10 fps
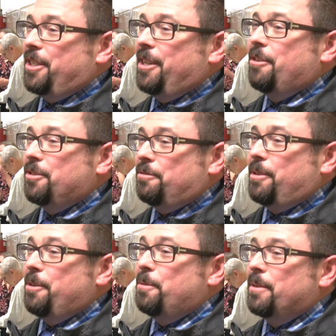goes
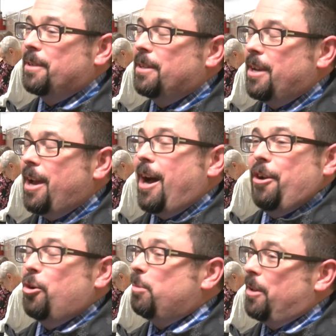through, I
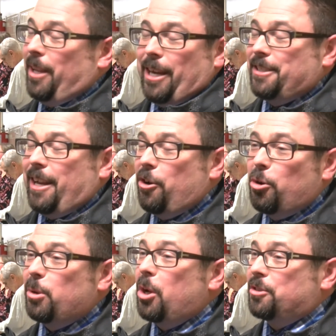hope, like I said, I
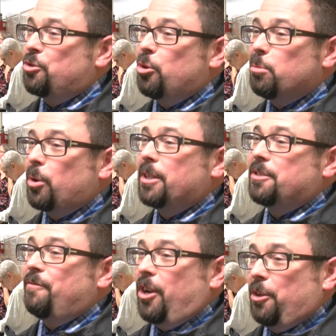hope all school boards
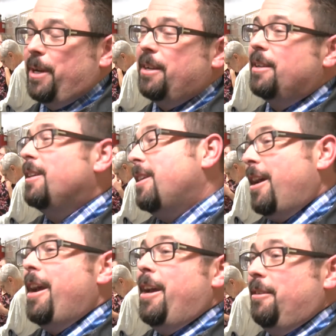follow it
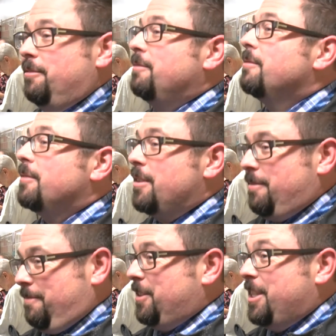and
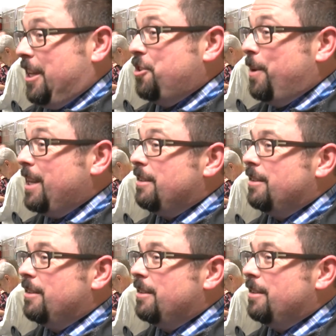stick to it.